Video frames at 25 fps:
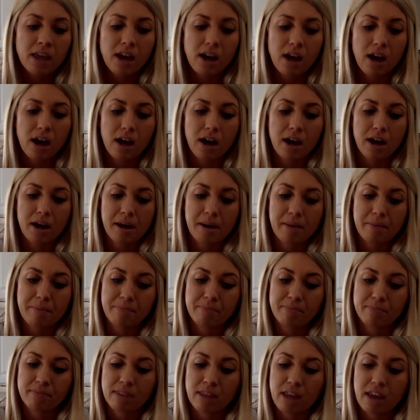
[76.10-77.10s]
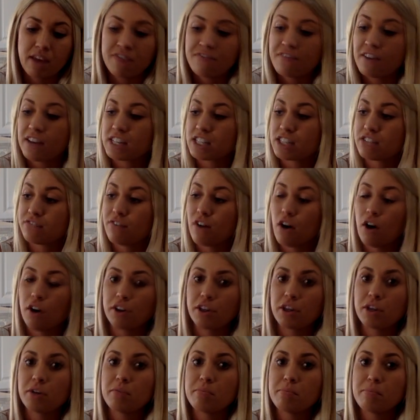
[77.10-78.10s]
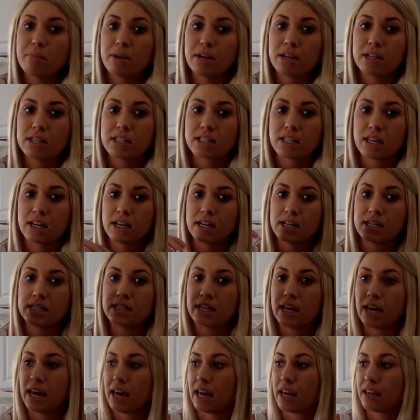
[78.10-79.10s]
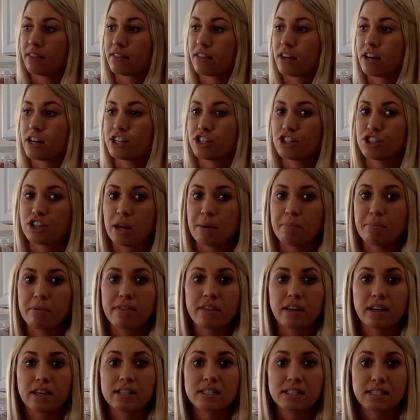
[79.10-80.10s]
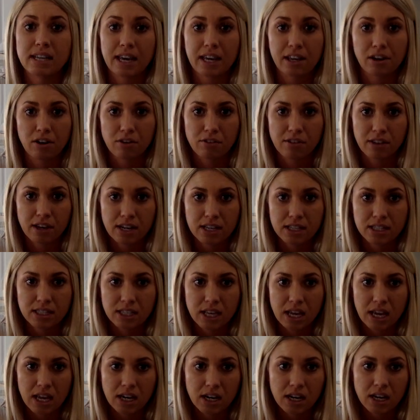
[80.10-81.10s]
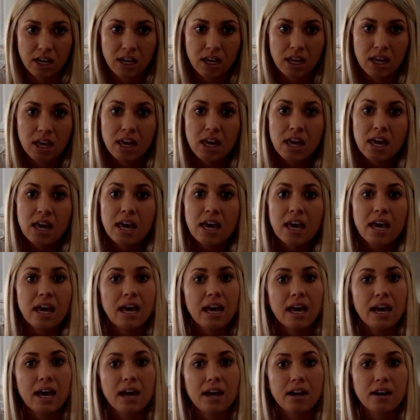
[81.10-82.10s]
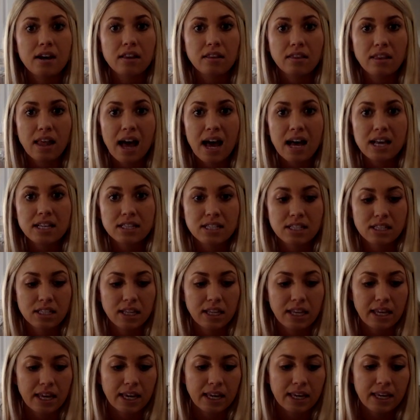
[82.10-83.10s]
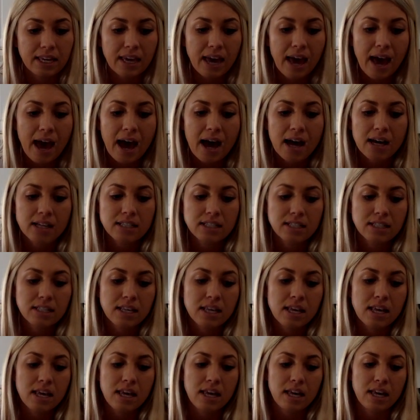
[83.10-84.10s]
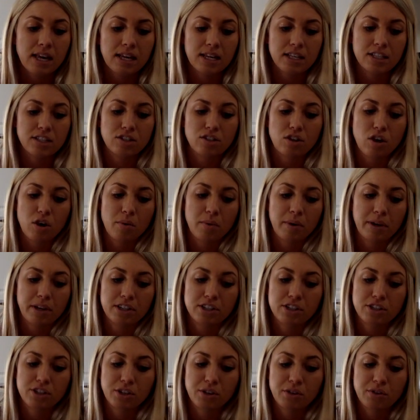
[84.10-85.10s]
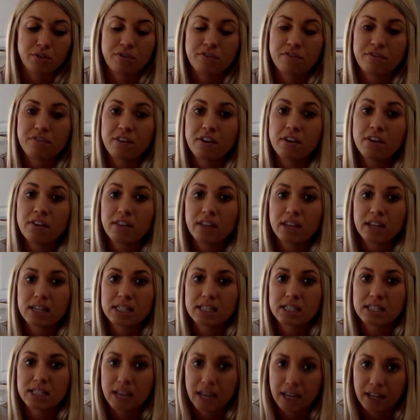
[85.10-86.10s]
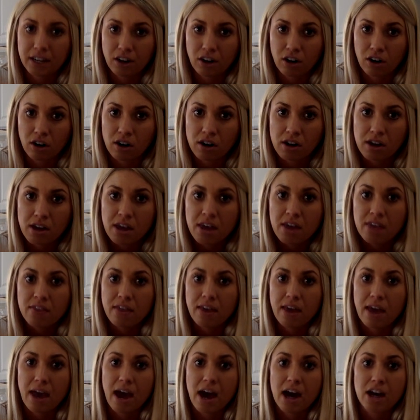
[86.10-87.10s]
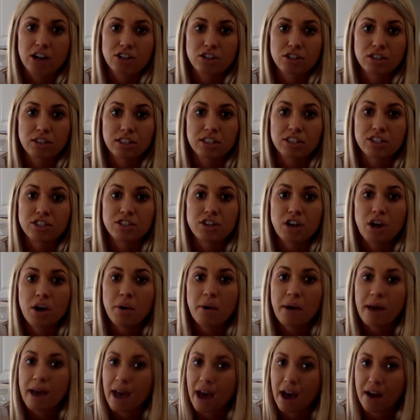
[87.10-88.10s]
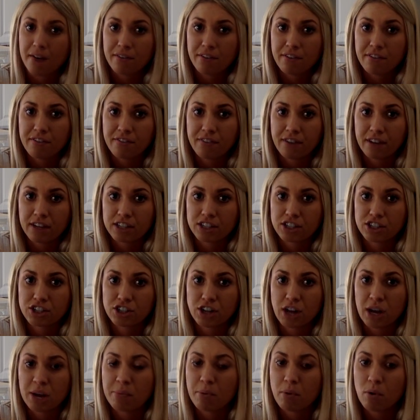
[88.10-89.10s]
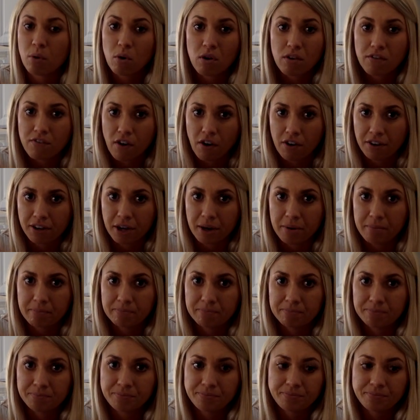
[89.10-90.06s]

a fixed volume, but it's going to take the shape of the container that it's in. And lastly, a gas is going to fill the container. They actually don't have a fixed shape or volume.